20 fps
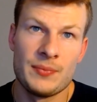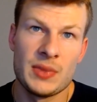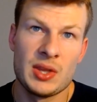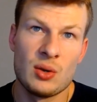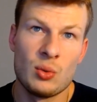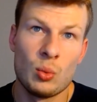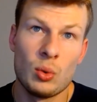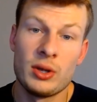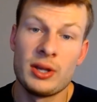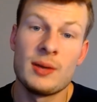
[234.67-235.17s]

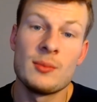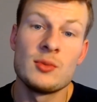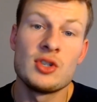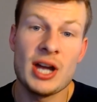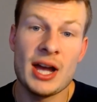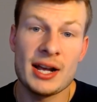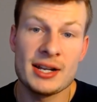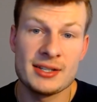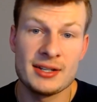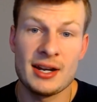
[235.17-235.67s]
William
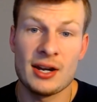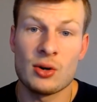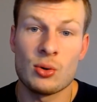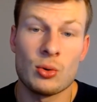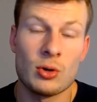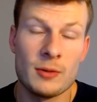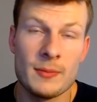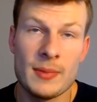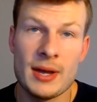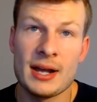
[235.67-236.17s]
Jackson at
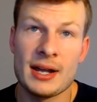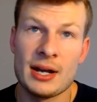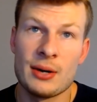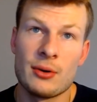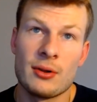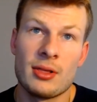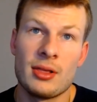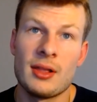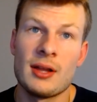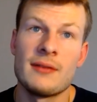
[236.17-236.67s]
cornerback, I
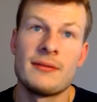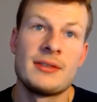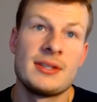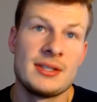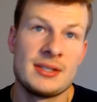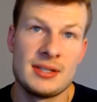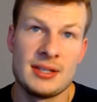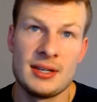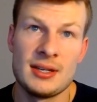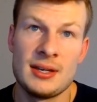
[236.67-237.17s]
would love to
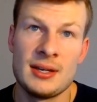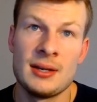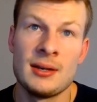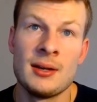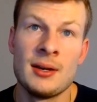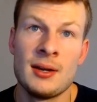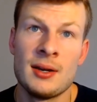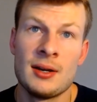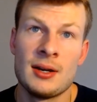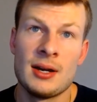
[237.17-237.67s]
see
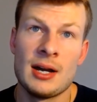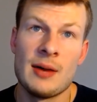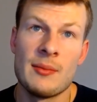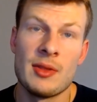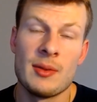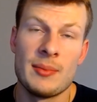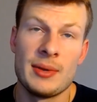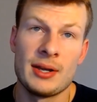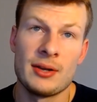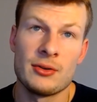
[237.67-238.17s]

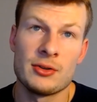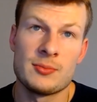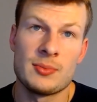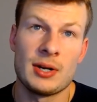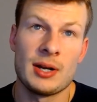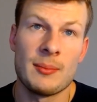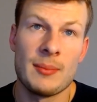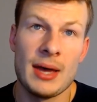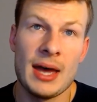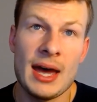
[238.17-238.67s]
the Bengals
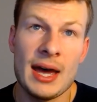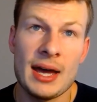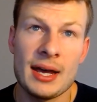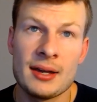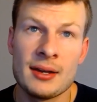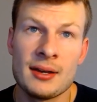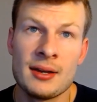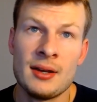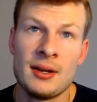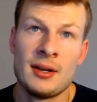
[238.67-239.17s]
bring
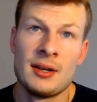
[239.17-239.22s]
back.